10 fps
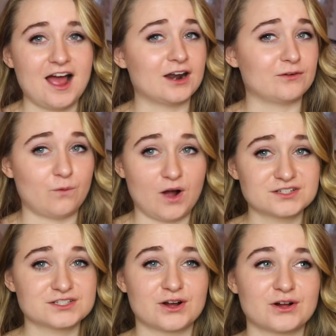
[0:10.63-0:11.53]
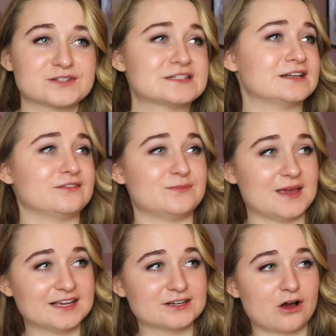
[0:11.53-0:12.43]
I love watching hauls, I love
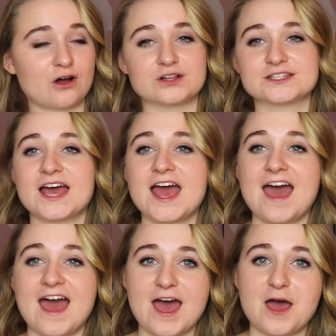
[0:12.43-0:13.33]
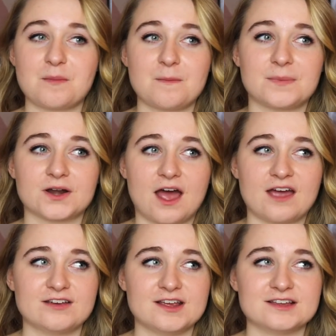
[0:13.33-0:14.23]
making hauls, um, but
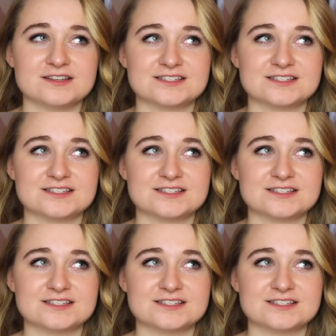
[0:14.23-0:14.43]
I